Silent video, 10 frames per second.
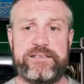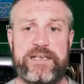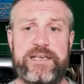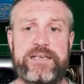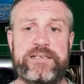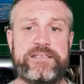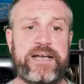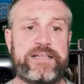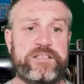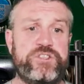is
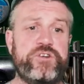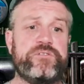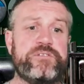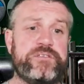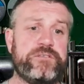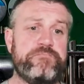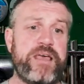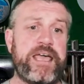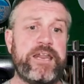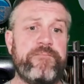that the students
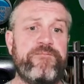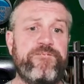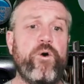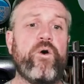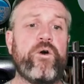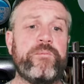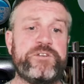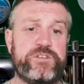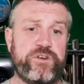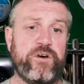make an informed
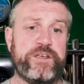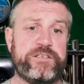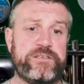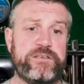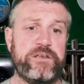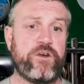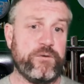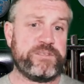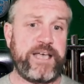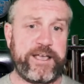choice come
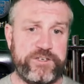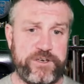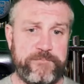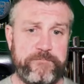second year.